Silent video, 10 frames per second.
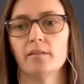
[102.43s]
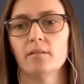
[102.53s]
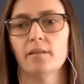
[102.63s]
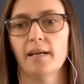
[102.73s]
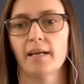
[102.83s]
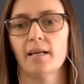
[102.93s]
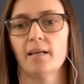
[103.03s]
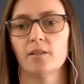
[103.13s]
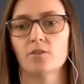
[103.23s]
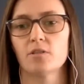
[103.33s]
and that kind of
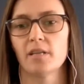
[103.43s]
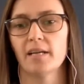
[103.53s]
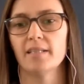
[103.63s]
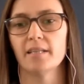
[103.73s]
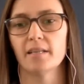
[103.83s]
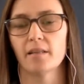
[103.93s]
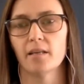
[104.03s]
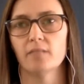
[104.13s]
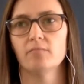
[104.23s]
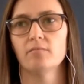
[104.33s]
goes to the idea
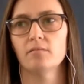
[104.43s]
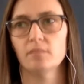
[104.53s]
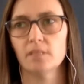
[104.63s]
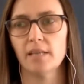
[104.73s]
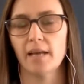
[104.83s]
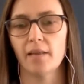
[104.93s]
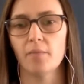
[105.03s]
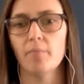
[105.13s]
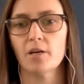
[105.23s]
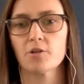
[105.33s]
that yeah, the
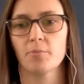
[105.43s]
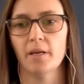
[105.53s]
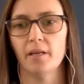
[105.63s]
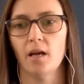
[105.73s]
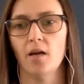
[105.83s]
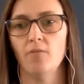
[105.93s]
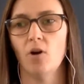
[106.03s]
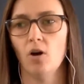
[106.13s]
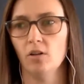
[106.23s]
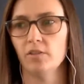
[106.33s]
measurement of
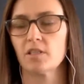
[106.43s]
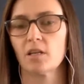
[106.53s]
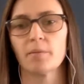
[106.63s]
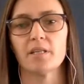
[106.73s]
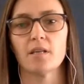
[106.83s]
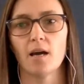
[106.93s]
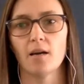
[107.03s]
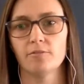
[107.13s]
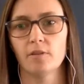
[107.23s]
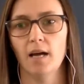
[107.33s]
all of it's going to be
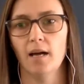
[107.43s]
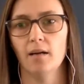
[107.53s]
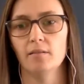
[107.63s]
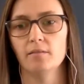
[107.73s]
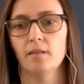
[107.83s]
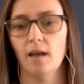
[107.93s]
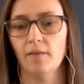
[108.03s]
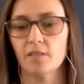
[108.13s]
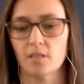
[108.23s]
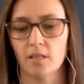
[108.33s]
tough. Uh,
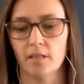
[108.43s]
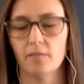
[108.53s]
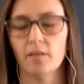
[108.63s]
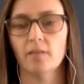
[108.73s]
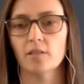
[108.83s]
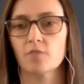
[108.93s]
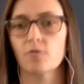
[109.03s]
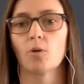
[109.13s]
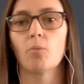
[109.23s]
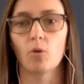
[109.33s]
obviously, at least
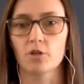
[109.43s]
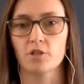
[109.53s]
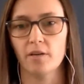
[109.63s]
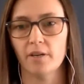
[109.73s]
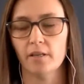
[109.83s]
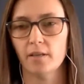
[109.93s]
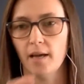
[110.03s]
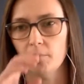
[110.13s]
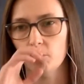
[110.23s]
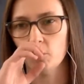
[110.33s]
for a portion of it,
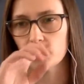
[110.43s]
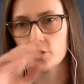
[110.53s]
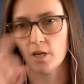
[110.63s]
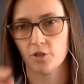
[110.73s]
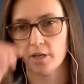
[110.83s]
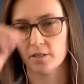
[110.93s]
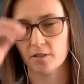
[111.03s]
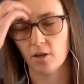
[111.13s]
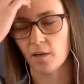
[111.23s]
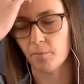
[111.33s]
um, which Tasha, I
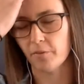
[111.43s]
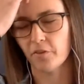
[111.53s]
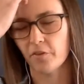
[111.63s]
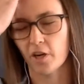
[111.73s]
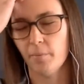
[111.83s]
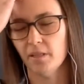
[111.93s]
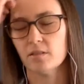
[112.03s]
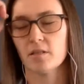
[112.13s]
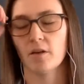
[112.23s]
saw a couple of your comments. So